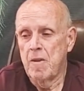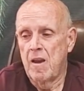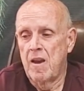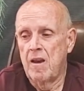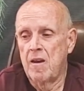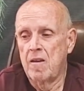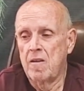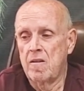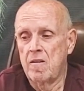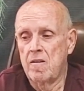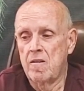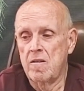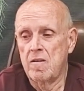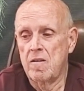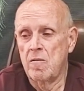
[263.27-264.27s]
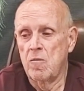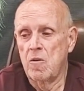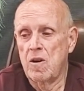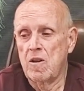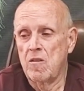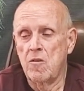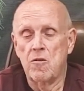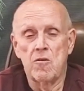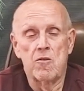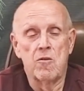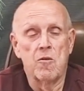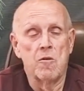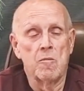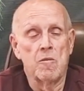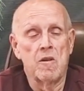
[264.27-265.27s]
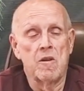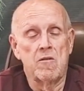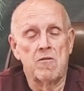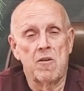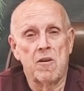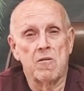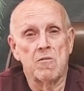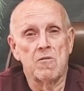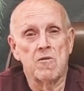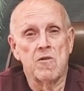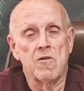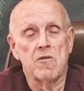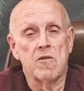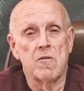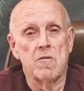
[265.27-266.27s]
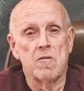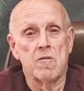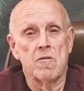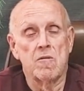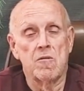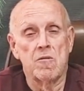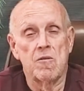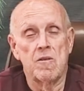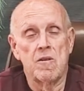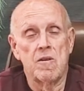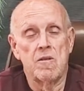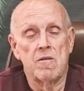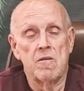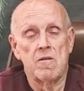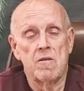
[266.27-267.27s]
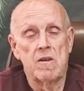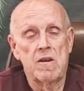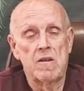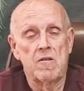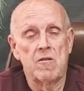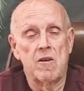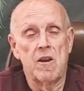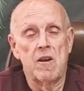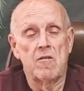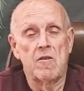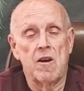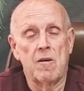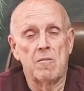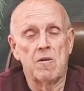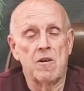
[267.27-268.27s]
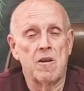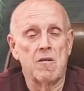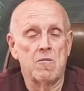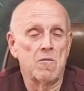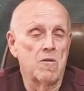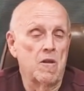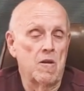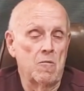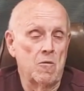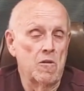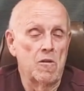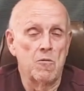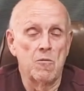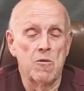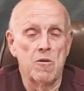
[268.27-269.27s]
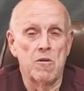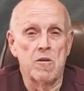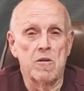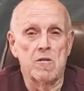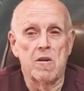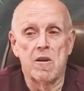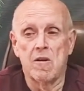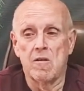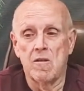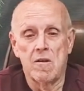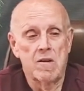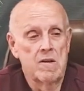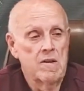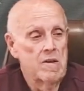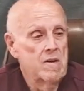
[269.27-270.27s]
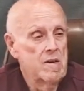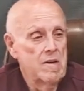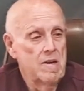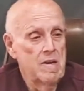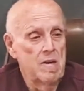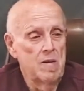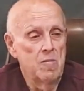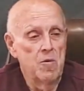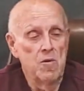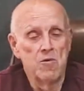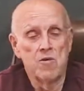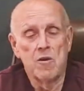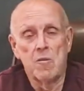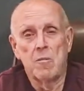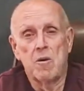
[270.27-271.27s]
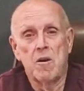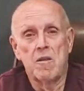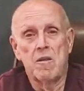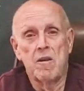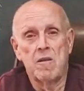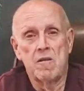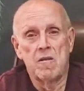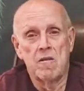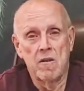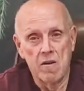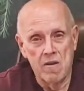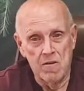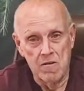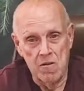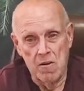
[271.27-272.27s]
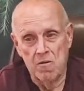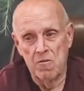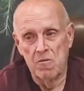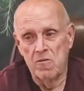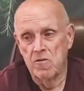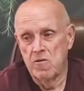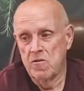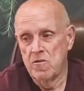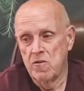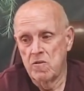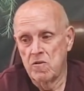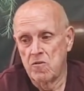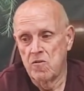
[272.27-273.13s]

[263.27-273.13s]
And while they're normally a drought-resistant tree in their native habitat when they're rooted in the ground, in a bonsai pot they are not drought-resistant.